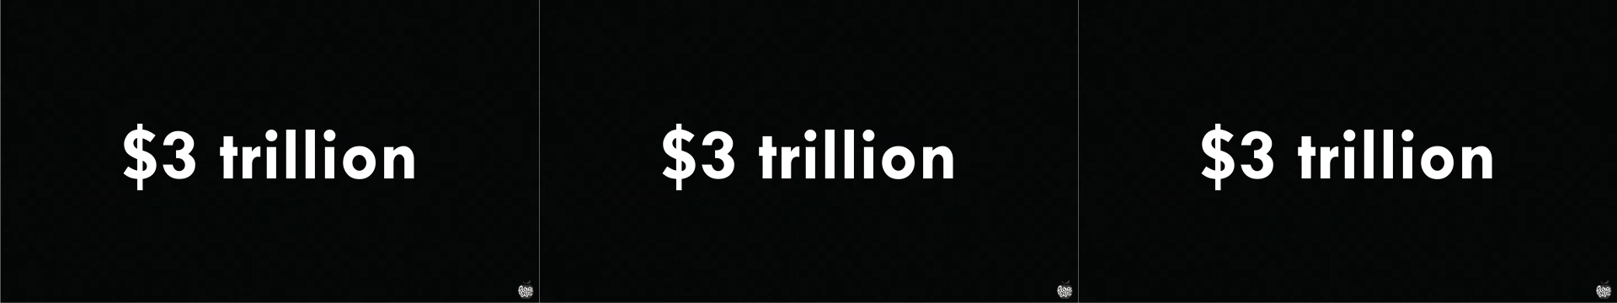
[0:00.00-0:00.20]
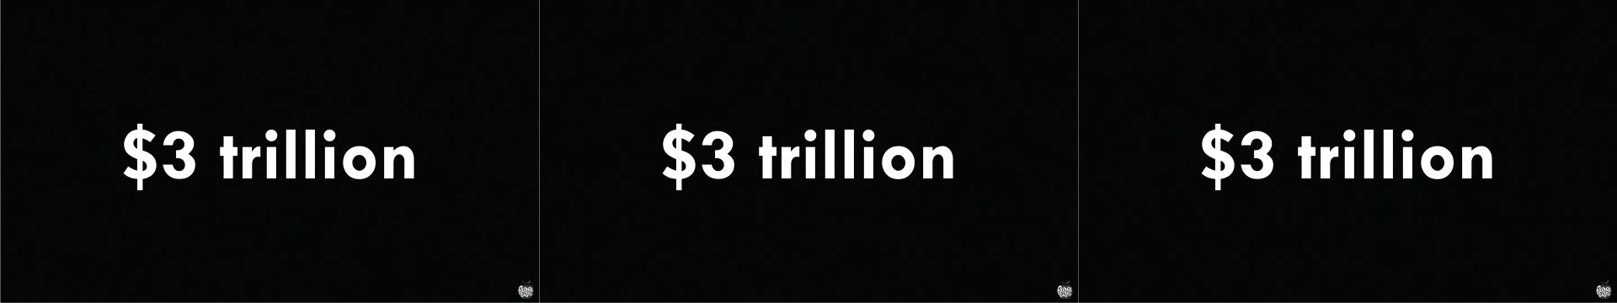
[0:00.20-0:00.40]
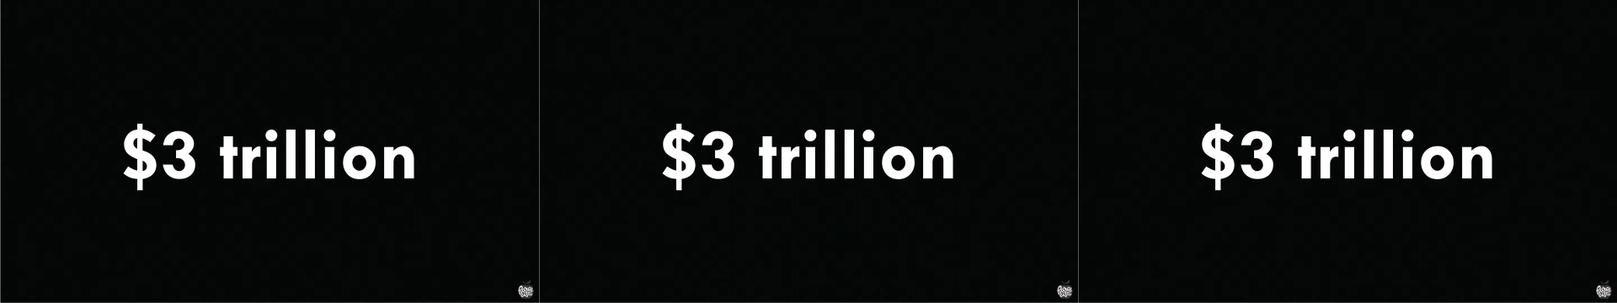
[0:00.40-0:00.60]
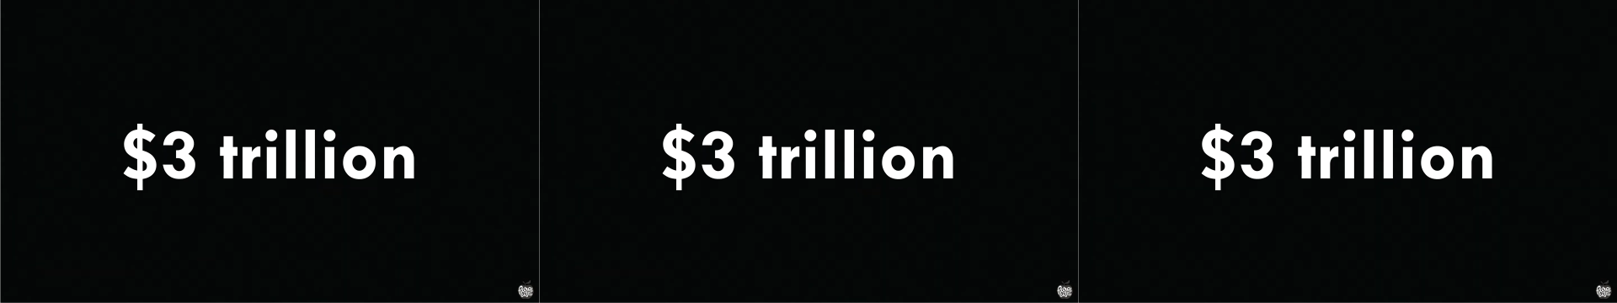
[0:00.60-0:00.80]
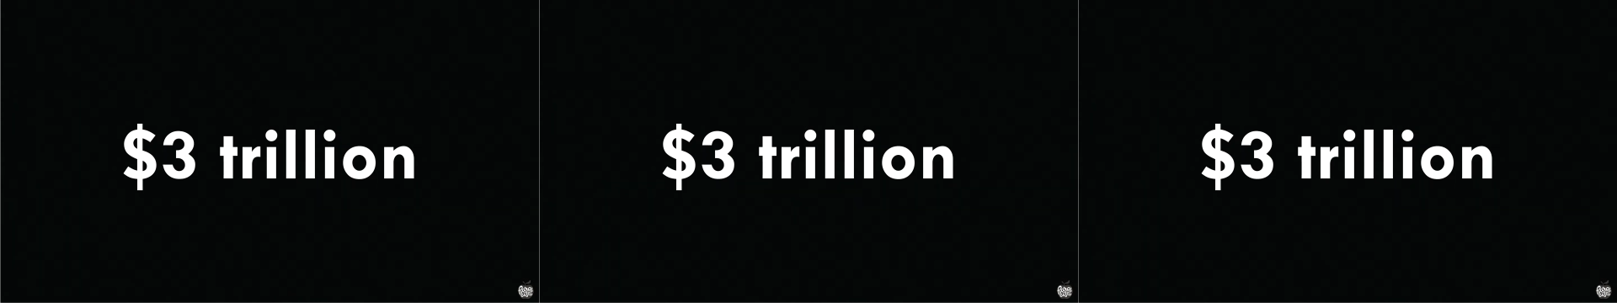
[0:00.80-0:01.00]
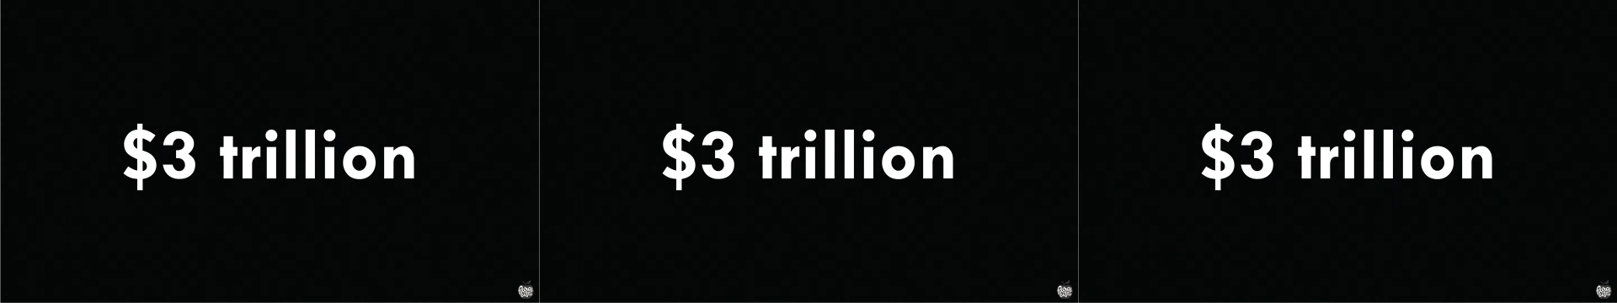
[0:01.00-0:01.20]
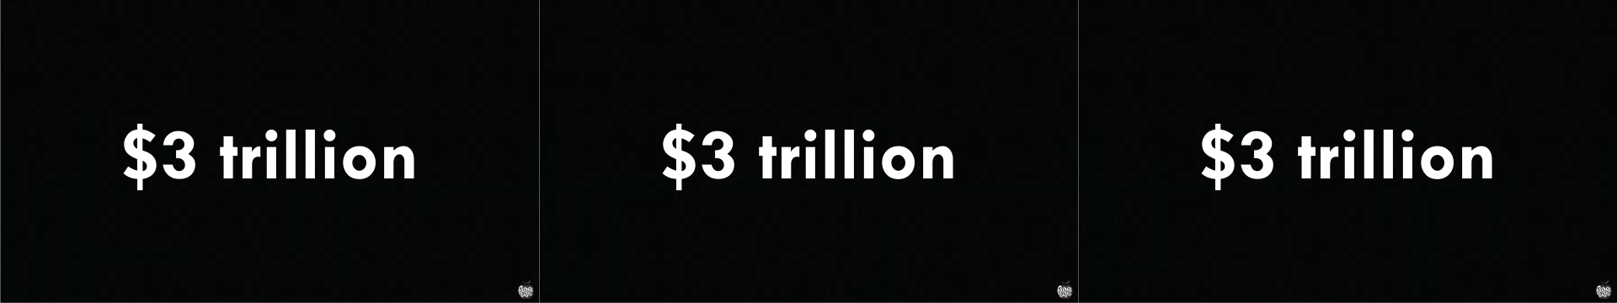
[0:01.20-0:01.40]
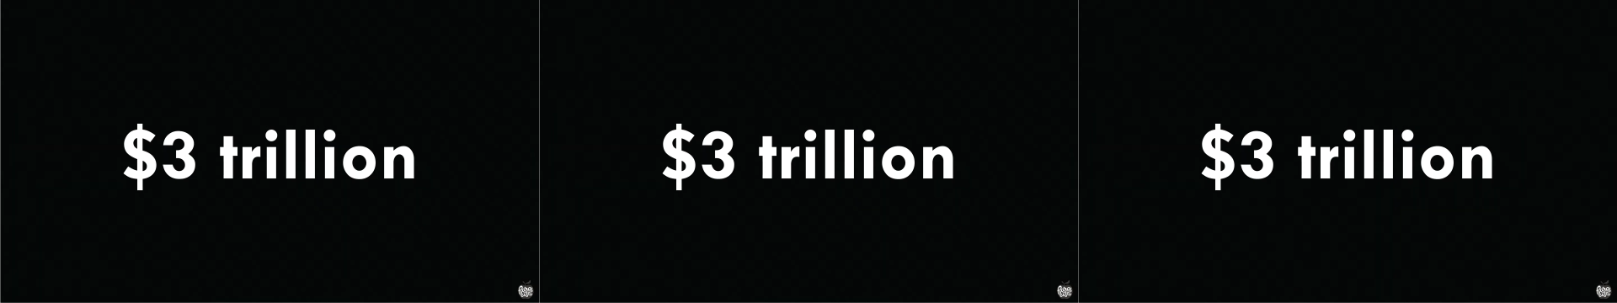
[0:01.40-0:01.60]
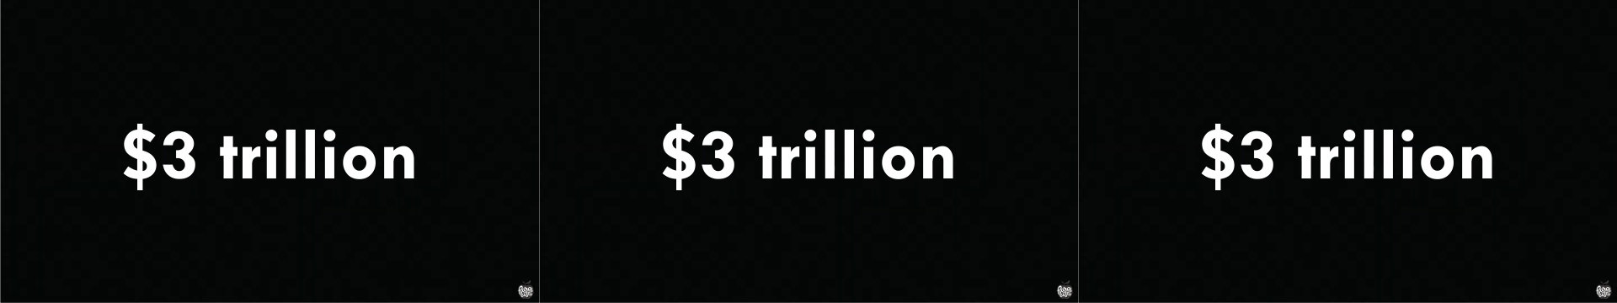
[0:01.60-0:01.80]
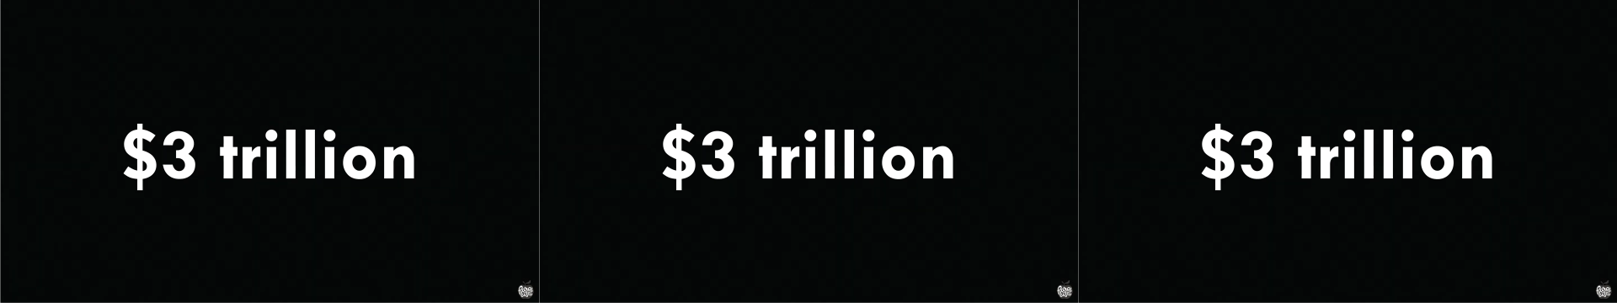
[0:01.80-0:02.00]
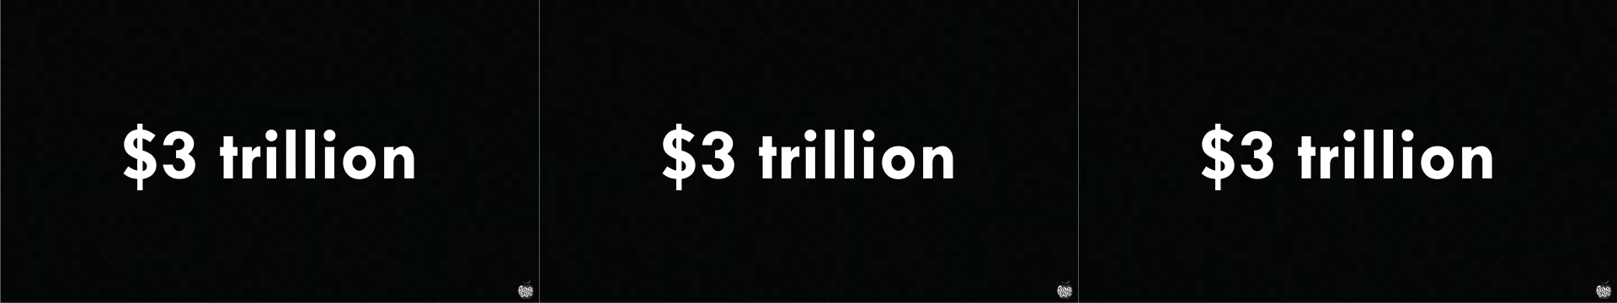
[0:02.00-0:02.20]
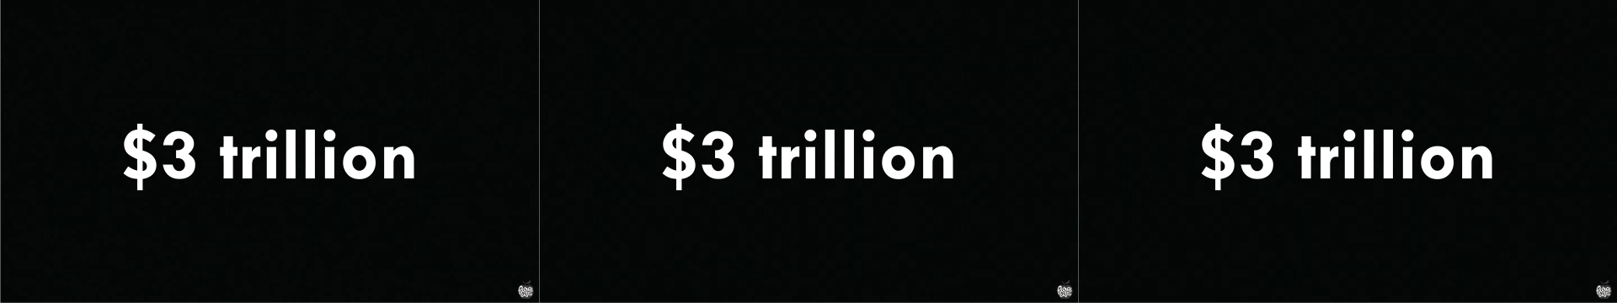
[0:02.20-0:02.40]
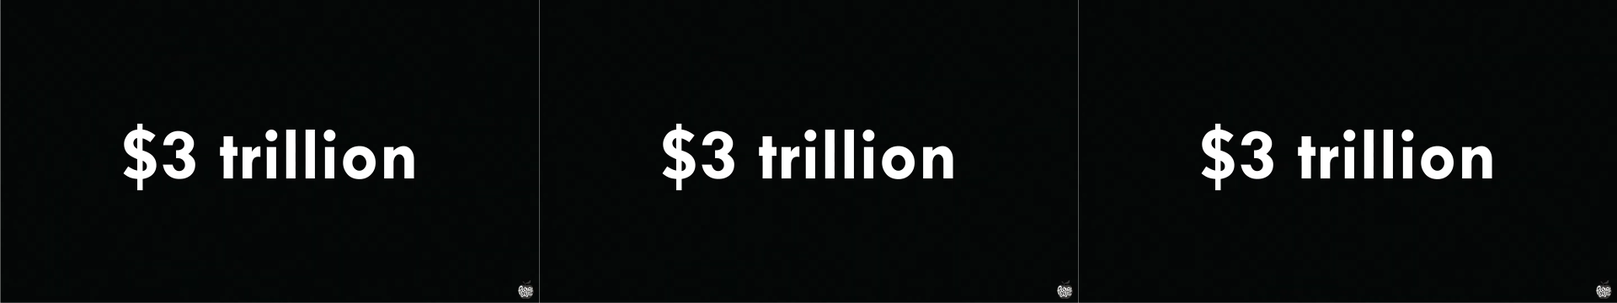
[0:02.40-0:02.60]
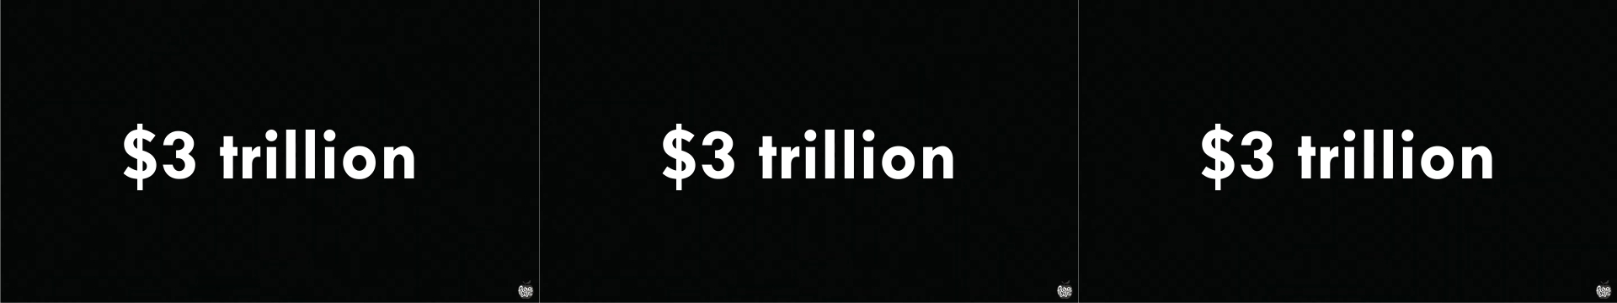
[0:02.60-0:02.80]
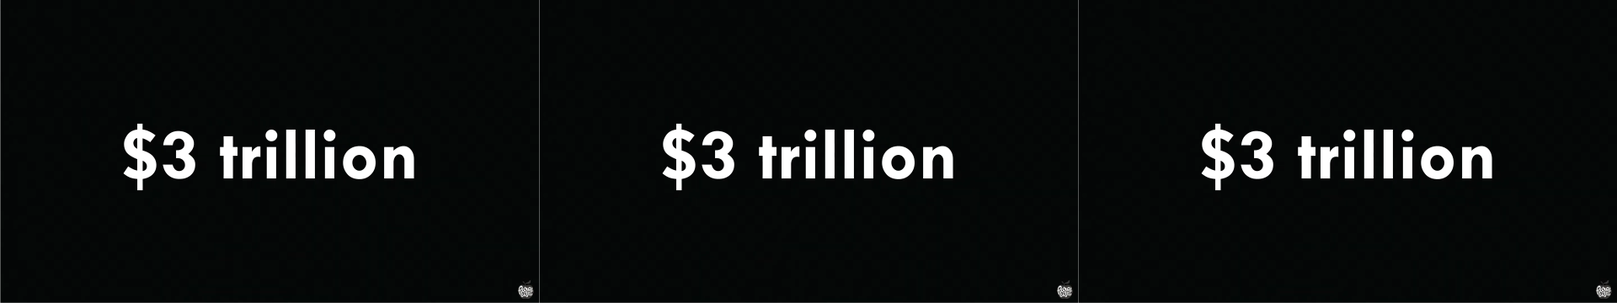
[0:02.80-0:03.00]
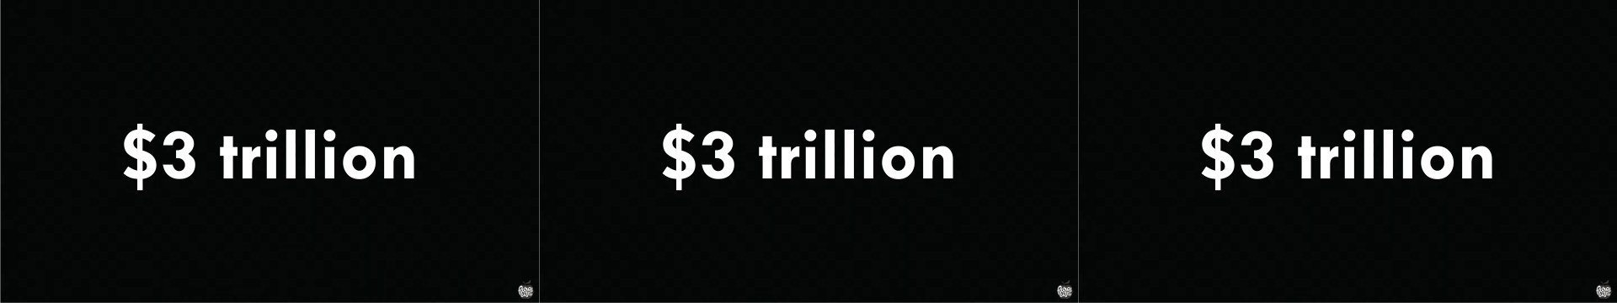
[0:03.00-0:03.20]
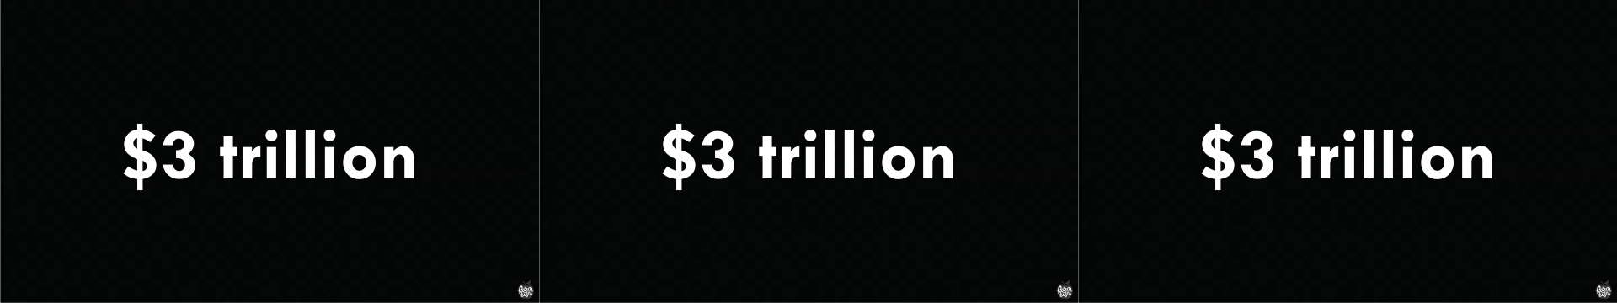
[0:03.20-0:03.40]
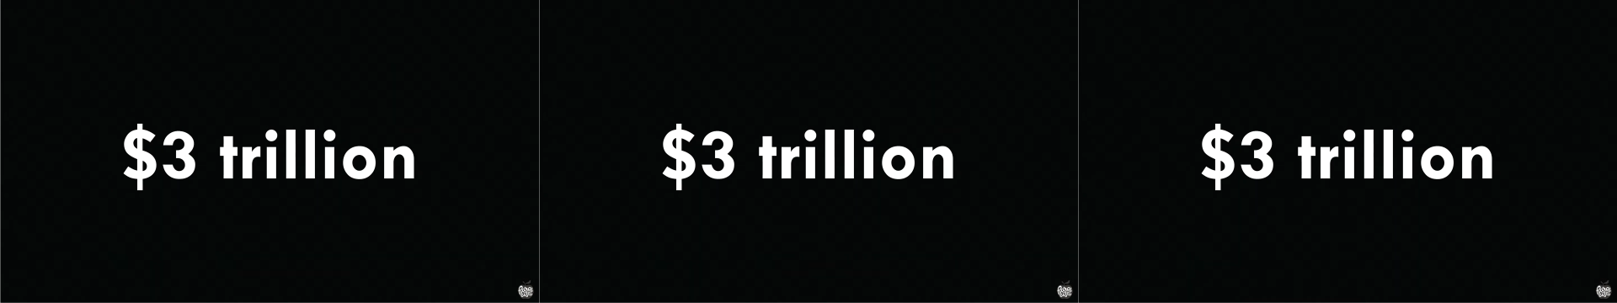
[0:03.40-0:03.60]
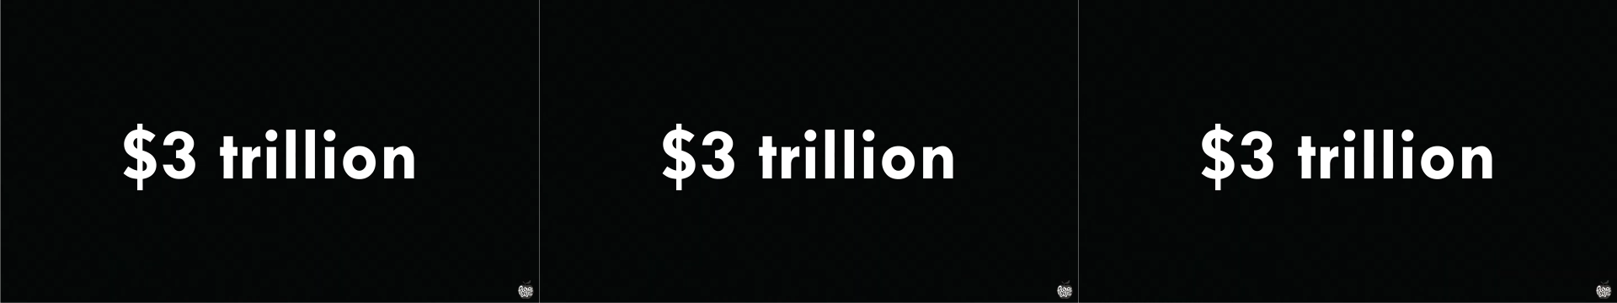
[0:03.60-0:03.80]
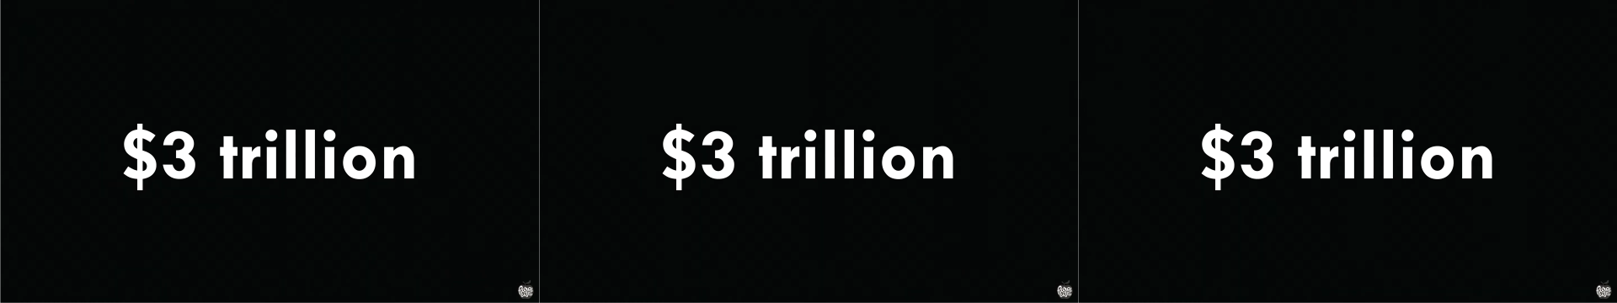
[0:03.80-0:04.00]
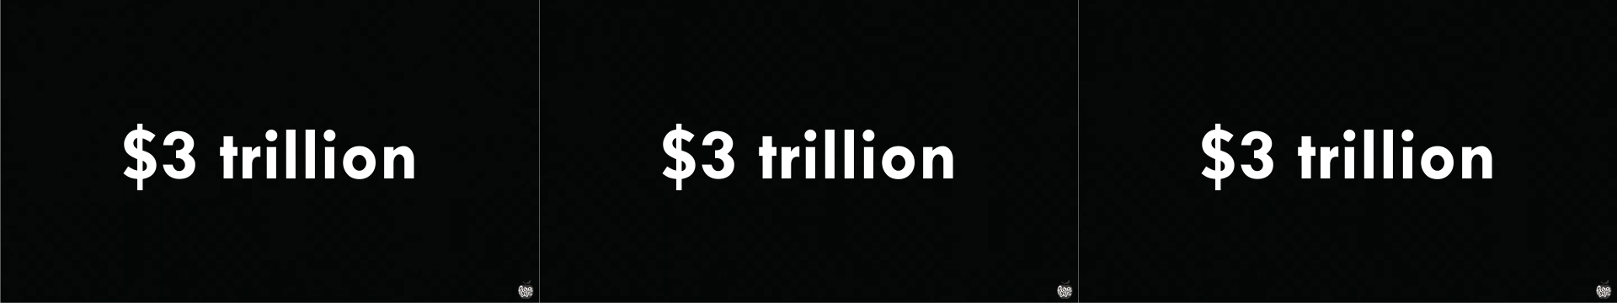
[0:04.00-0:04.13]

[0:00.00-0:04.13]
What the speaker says: Nobody's mouth can be seen.